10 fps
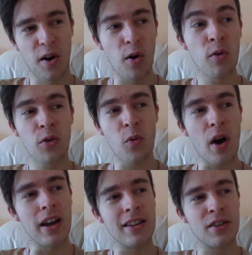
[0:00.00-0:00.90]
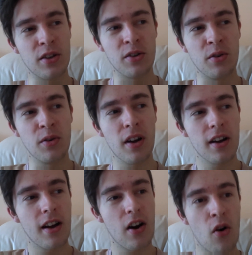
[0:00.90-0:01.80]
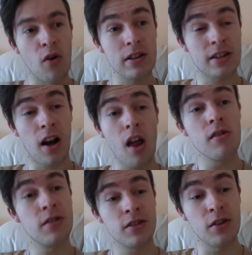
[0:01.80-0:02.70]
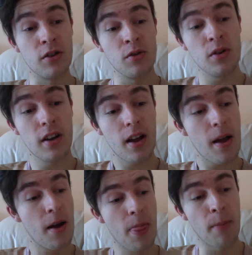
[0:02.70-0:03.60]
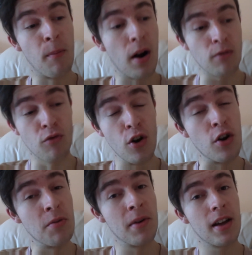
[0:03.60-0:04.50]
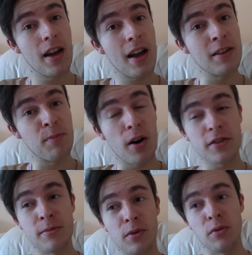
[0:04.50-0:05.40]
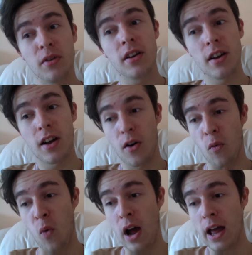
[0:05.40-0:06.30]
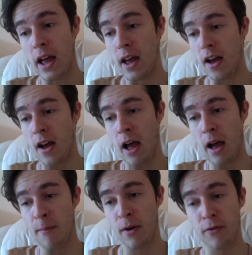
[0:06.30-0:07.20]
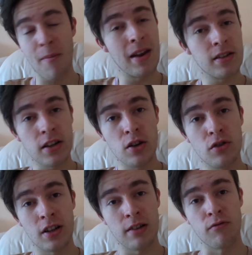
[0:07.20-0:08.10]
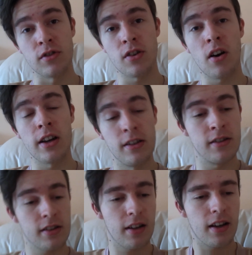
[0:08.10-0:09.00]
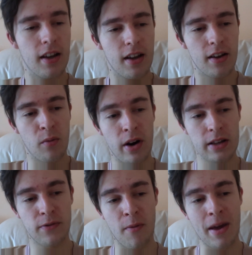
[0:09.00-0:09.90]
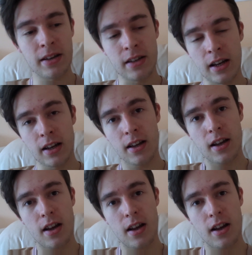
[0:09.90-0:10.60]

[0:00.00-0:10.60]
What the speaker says: all the way to, or as close to, my room as possible, where my fermenter usually resides when it's fermenting.